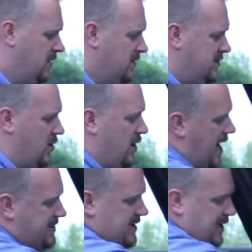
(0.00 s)
So
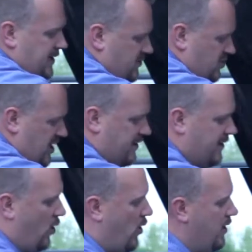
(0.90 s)
as I check
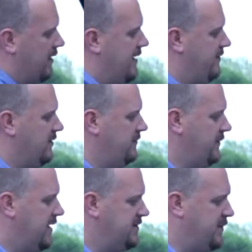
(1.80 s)
the oil level
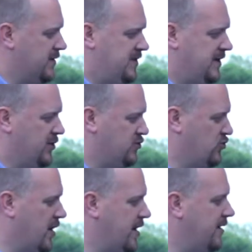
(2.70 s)
on this particular
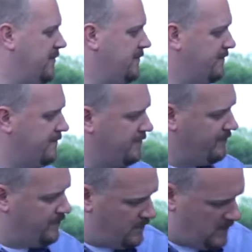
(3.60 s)
truck,
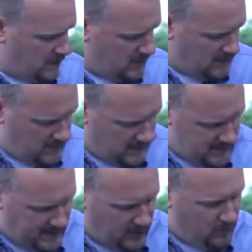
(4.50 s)

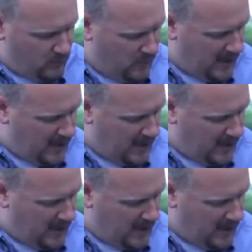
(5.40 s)
take a look.